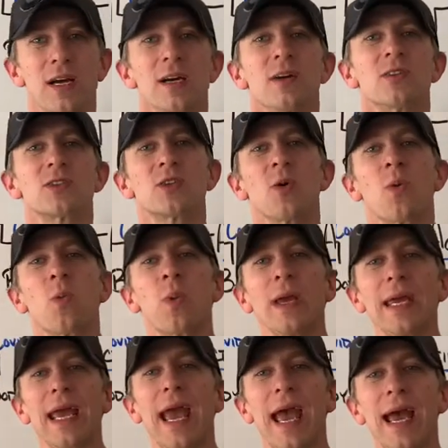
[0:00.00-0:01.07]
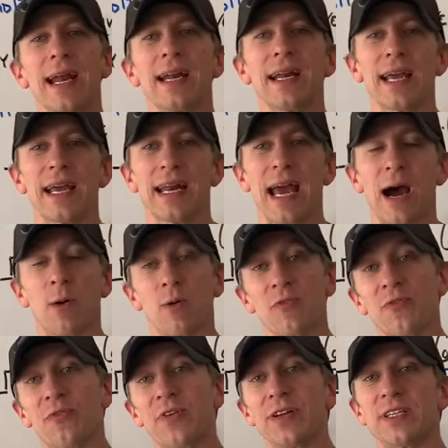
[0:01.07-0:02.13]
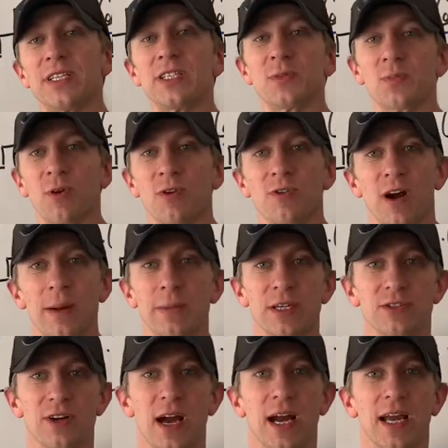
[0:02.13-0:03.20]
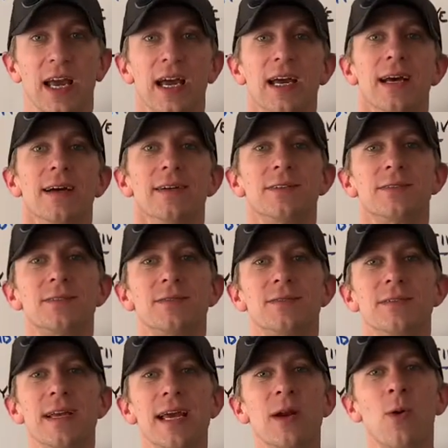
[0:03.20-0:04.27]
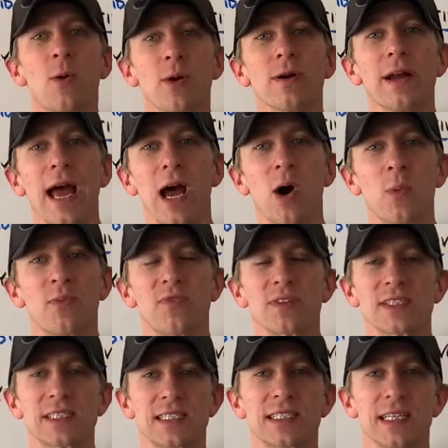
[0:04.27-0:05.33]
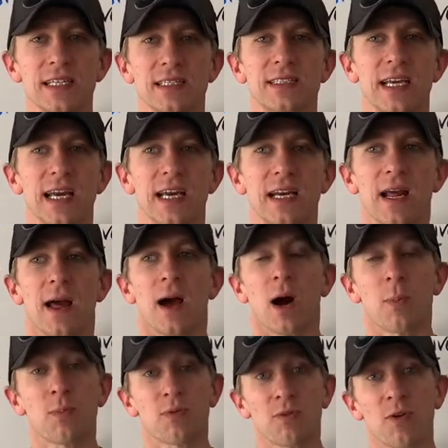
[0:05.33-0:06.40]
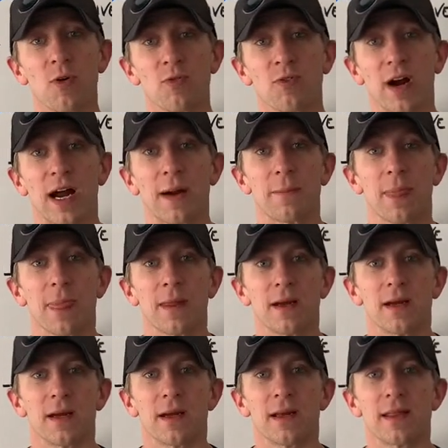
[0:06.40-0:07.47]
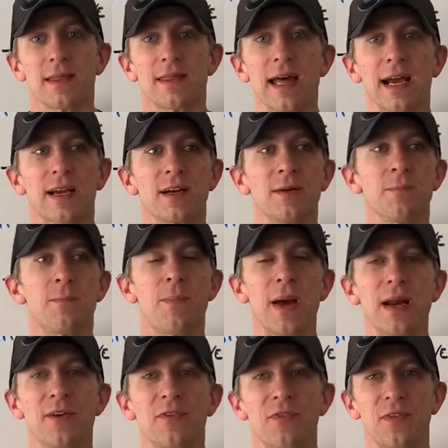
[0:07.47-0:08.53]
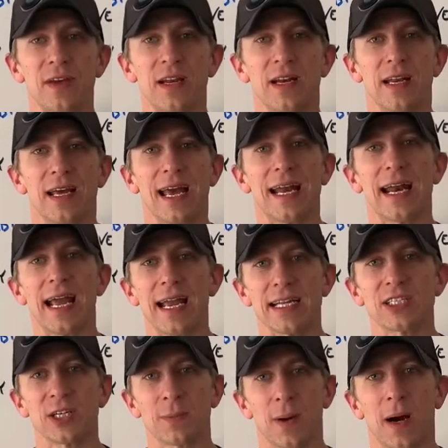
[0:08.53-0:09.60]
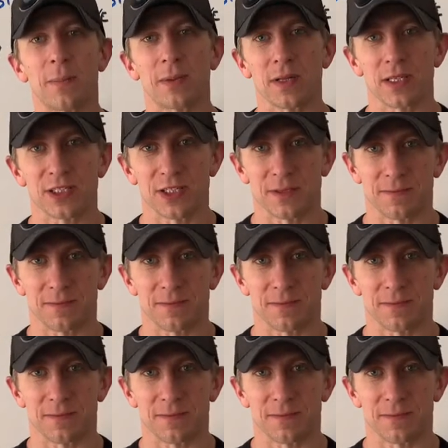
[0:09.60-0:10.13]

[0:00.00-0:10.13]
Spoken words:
So we added in our vintage programming track in order to help facilitate a program that could benefit an aging population.